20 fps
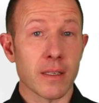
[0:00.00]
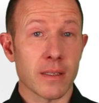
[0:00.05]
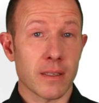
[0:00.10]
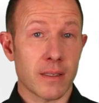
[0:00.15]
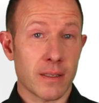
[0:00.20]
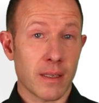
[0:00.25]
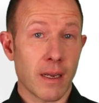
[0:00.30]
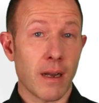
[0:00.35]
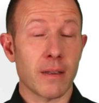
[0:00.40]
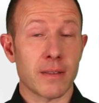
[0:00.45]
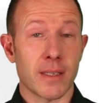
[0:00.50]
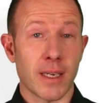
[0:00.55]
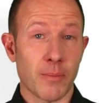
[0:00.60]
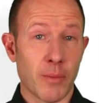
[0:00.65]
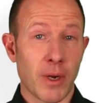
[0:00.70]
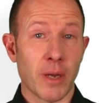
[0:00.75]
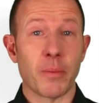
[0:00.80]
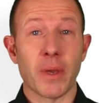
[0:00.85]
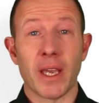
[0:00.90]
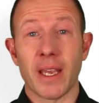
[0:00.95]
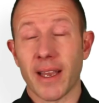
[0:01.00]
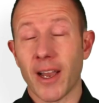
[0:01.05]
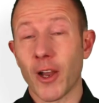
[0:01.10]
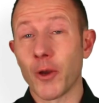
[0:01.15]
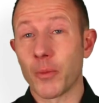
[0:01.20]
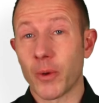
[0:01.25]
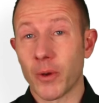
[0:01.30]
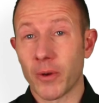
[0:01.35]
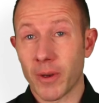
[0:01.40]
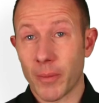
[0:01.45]
starting by being
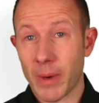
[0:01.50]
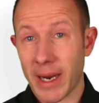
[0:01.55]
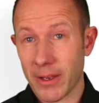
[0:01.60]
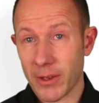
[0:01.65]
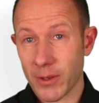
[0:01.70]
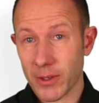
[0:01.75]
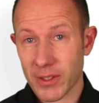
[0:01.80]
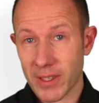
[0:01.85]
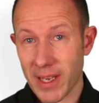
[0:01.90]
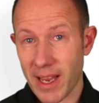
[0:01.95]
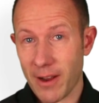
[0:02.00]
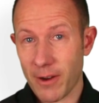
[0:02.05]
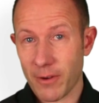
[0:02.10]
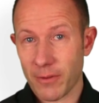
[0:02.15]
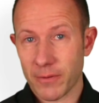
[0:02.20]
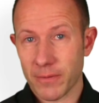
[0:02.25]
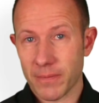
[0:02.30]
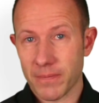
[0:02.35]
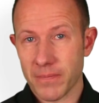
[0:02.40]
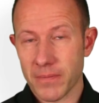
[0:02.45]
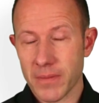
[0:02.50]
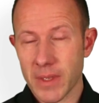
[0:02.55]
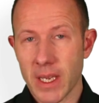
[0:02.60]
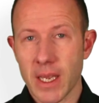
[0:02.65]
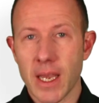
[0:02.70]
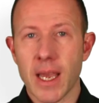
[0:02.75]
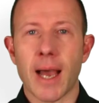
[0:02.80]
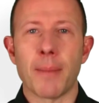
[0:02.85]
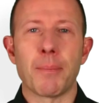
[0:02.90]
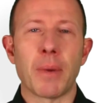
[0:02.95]
open about yourself,
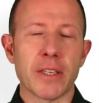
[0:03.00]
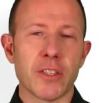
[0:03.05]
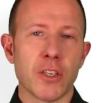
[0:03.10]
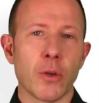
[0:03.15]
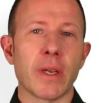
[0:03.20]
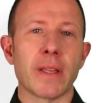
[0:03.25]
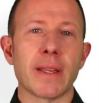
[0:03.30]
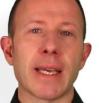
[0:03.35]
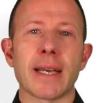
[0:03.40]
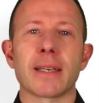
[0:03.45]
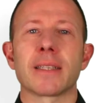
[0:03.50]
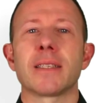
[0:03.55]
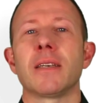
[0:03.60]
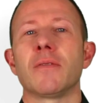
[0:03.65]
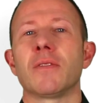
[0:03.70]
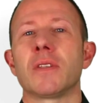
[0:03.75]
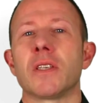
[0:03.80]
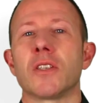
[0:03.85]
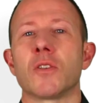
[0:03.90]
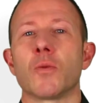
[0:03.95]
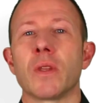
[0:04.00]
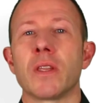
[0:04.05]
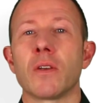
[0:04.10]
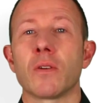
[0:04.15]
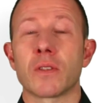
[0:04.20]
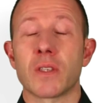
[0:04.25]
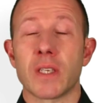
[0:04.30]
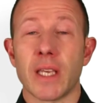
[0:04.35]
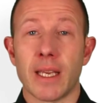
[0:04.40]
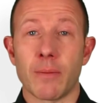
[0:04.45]
and by doing the activities with
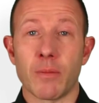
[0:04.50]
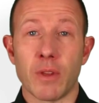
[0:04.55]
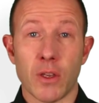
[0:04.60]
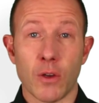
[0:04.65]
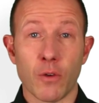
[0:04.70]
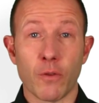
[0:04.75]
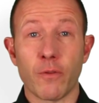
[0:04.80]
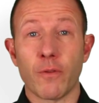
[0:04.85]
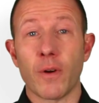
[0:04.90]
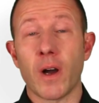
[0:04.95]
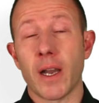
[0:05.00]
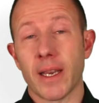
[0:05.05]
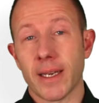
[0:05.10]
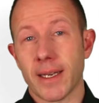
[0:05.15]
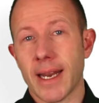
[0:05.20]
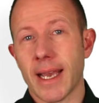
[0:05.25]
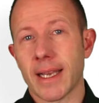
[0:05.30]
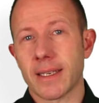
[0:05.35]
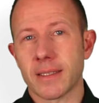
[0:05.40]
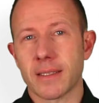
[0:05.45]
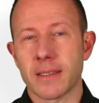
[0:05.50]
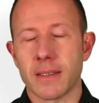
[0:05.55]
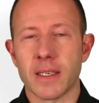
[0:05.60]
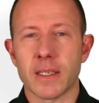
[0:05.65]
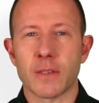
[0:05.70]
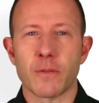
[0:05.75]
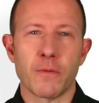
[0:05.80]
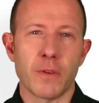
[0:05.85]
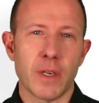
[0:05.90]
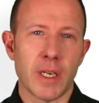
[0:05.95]
your team that you'll find next to
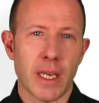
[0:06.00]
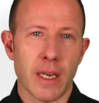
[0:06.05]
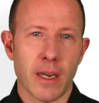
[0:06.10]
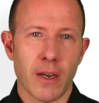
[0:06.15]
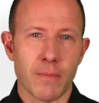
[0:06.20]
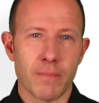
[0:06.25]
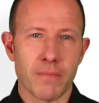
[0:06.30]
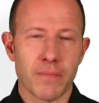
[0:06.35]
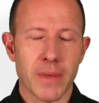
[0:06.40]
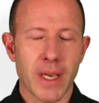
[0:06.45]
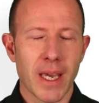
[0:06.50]
this video.